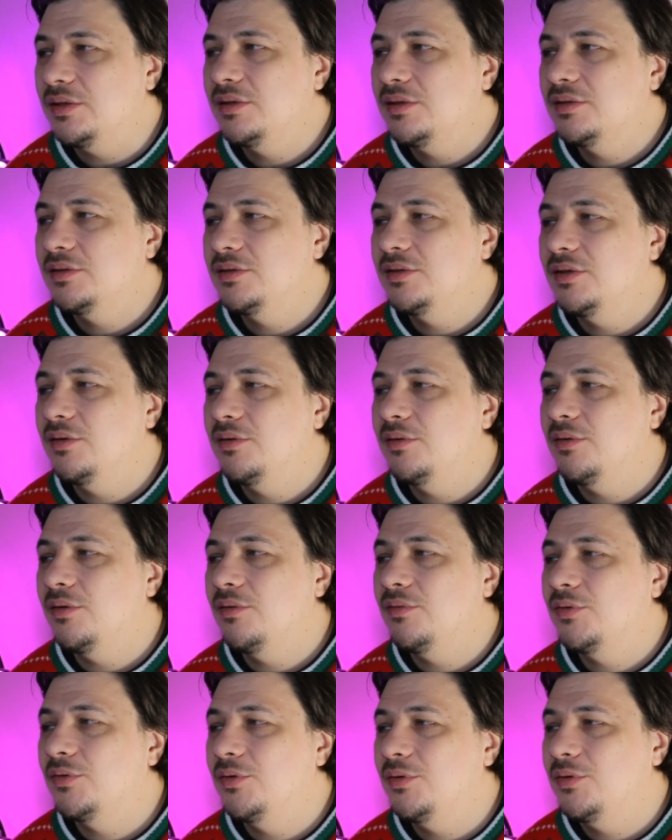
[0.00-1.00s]
So
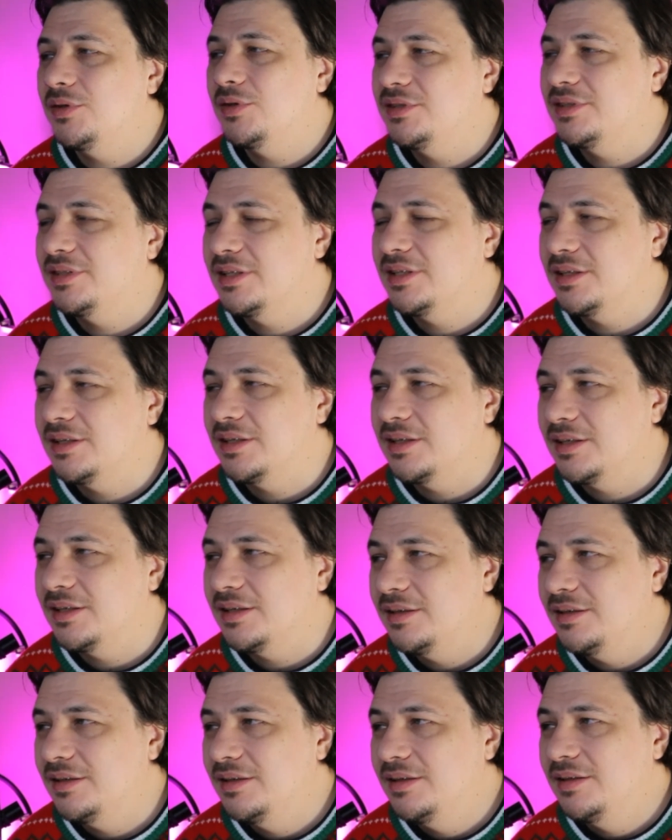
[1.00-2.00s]
of course,
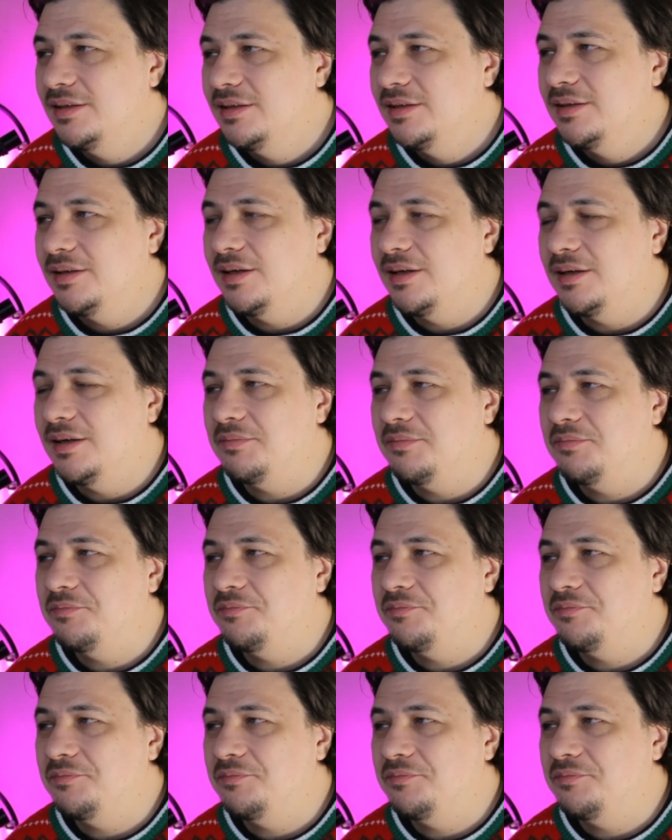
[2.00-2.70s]
um,